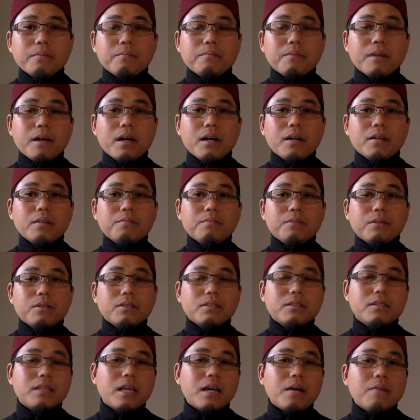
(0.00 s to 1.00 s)
but
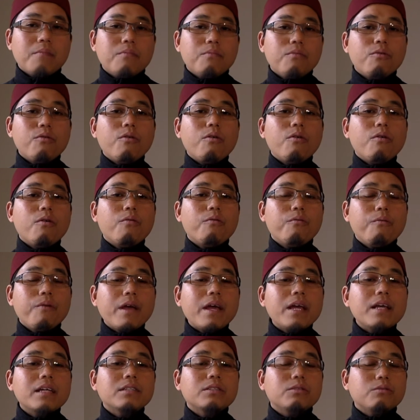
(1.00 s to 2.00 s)
because there are more
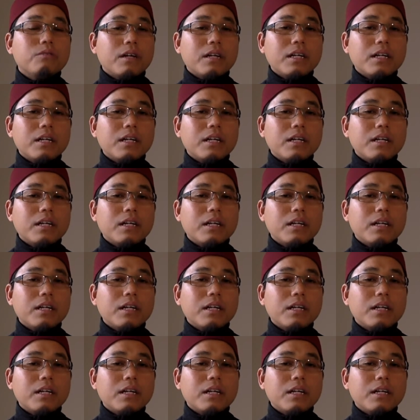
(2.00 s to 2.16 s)
ways to